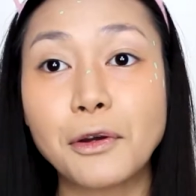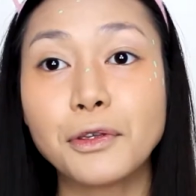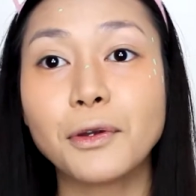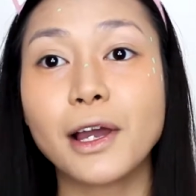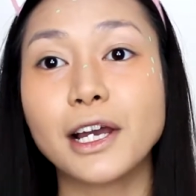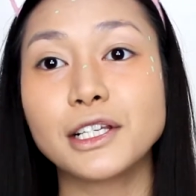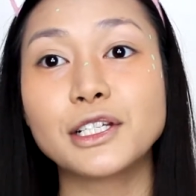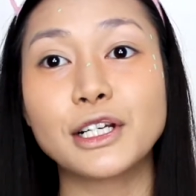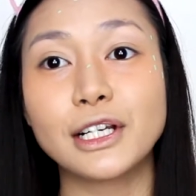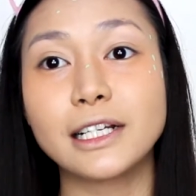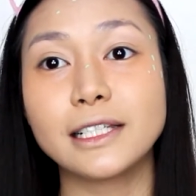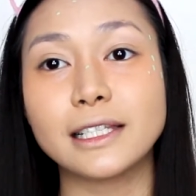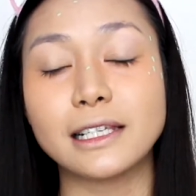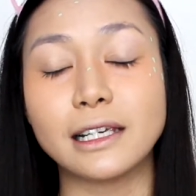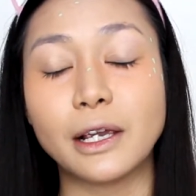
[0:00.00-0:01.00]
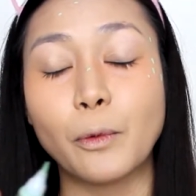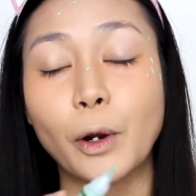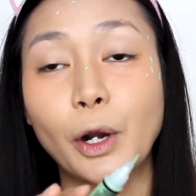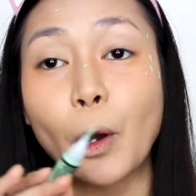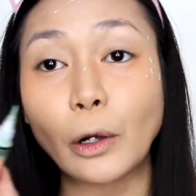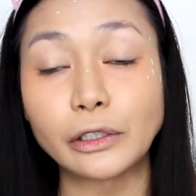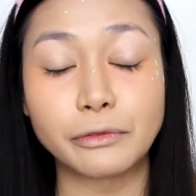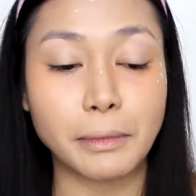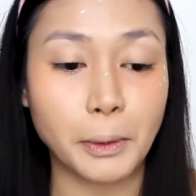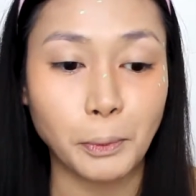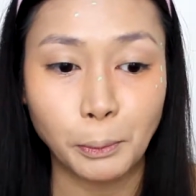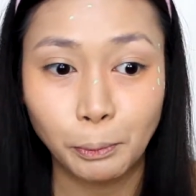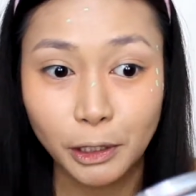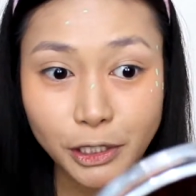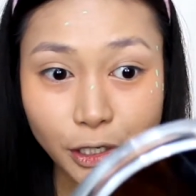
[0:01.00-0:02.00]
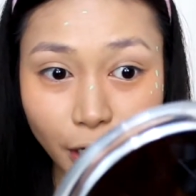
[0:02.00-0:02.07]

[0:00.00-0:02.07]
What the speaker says: you guys are gonna see where all of my pimples